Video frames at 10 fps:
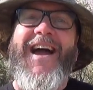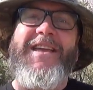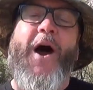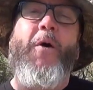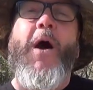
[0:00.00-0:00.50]
Hey
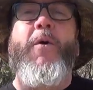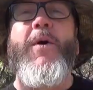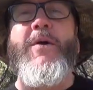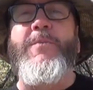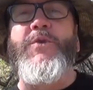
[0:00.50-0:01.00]
y'all,
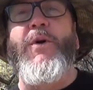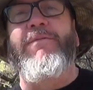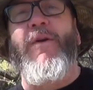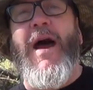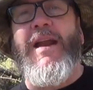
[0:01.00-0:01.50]
welcome to
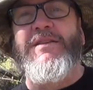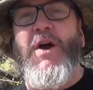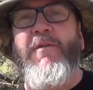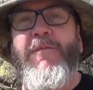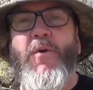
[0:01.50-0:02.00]
a
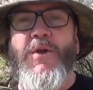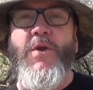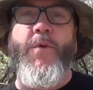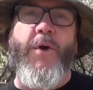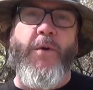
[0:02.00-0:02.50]
Friday's
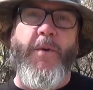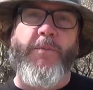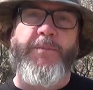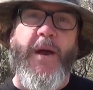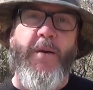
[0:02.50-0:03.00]
R4U on Uncle
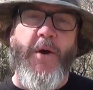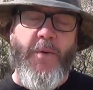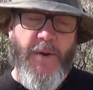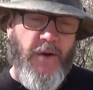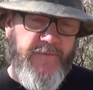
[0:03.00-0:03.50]
Bub's Bell
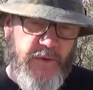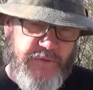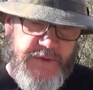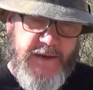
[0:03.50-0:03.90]
Buckle Bear Views.